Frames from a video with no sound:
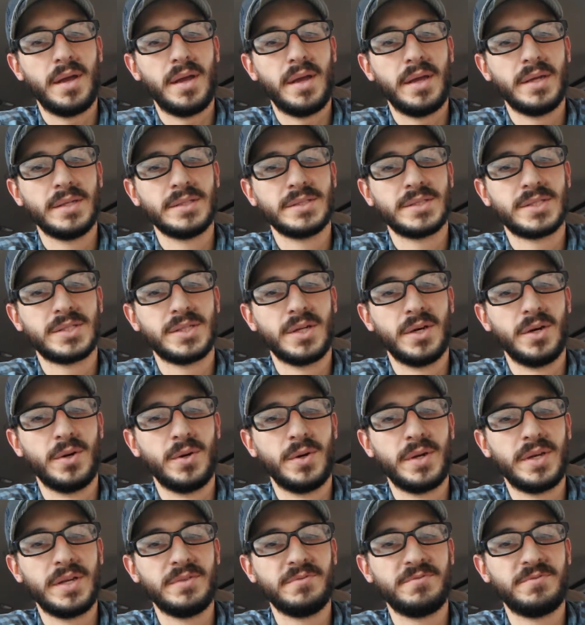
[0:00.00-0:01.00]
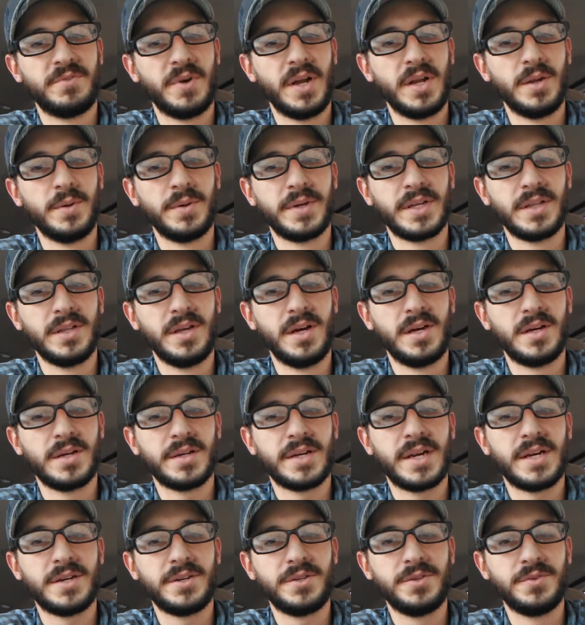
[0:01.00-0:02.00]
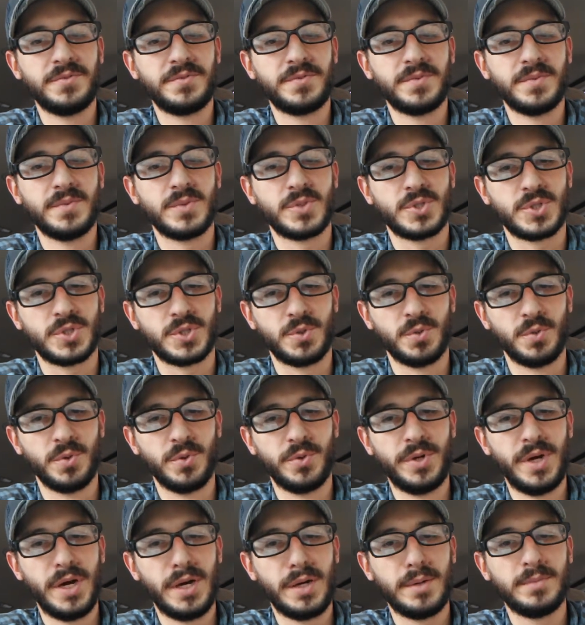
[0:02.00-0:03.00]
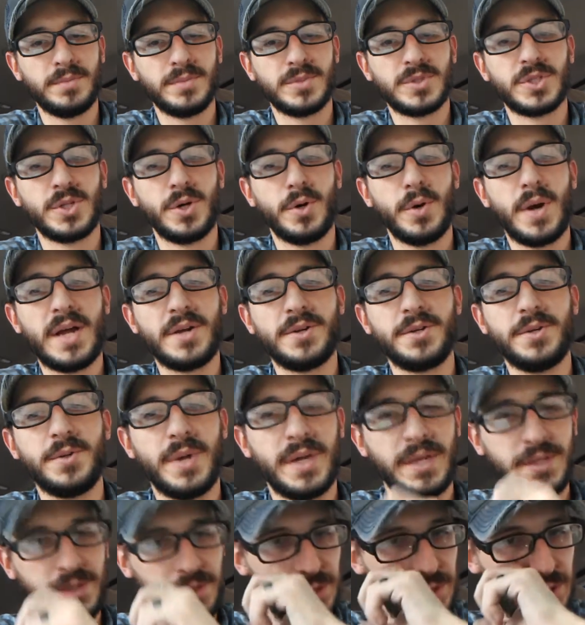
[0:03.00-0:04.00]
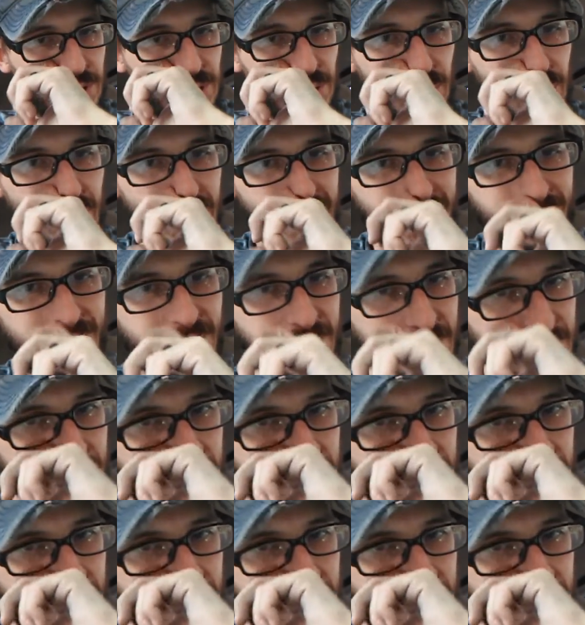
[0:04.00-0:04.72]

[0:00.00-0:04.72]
and so in following along, now you've screwed up. So how do you handle your screw-ups?